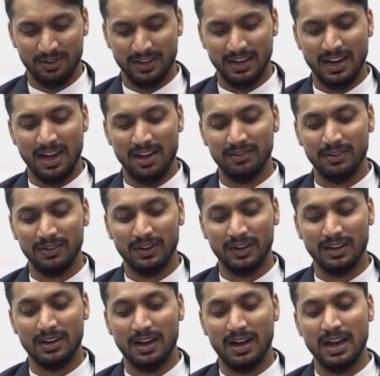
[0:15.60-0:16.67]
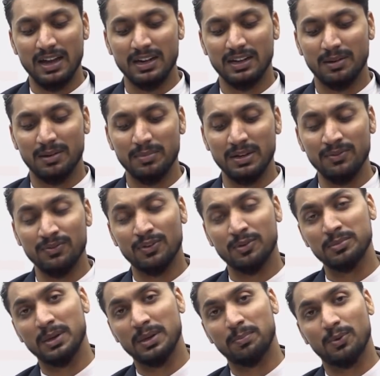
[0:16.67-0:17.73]
Okay, now if a car coming
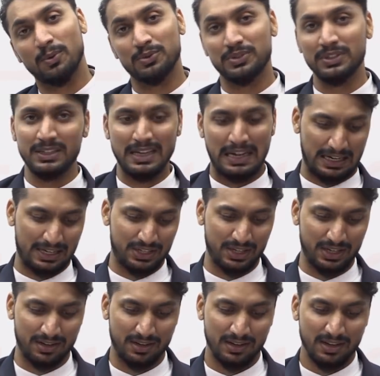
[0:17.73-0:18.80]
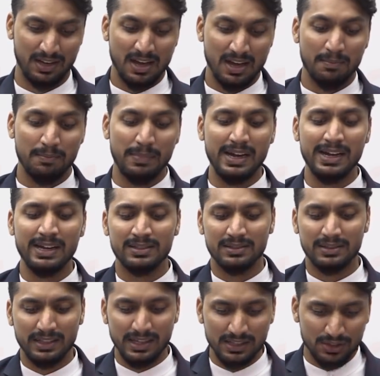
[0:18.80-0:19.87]
from the opposite direction
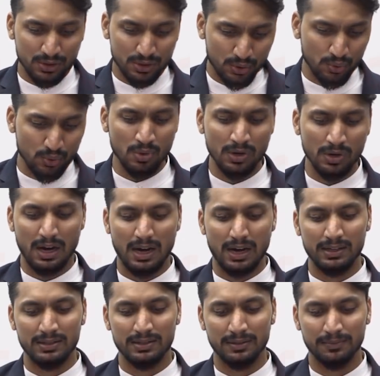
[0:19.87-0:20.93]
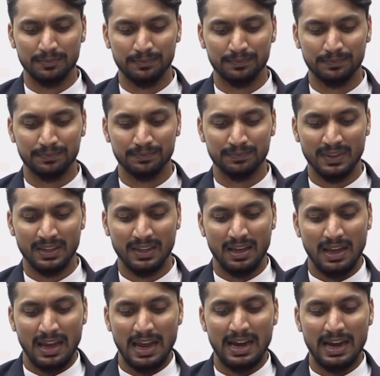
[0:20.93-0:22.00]
meets these two cars
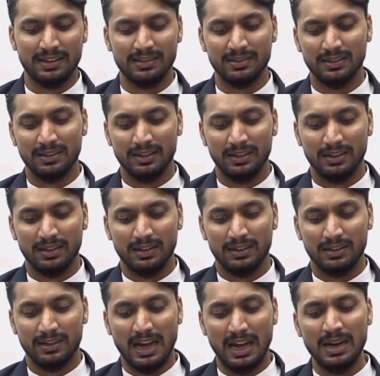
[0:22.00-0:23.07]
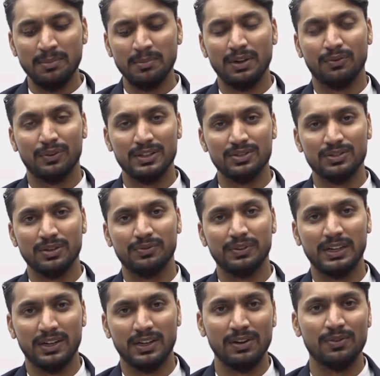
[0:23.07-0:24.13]
at time difference of
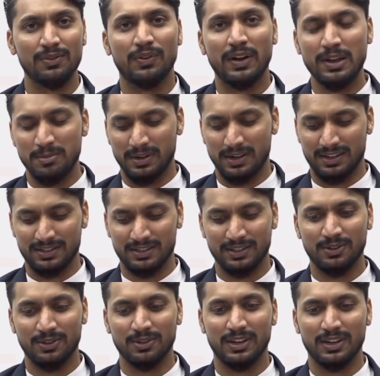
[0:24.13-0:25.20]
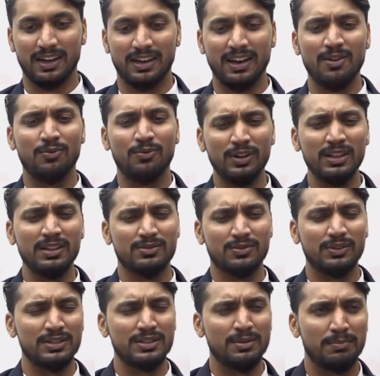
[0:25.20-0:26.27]
interval five minutes. Okay, now what
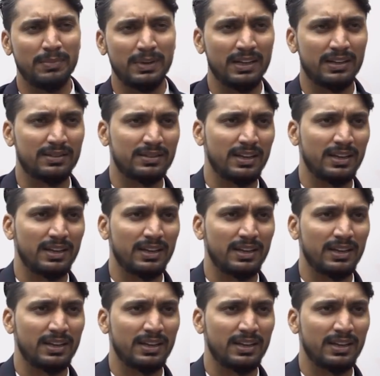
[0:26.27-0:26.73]
is what is the meaning?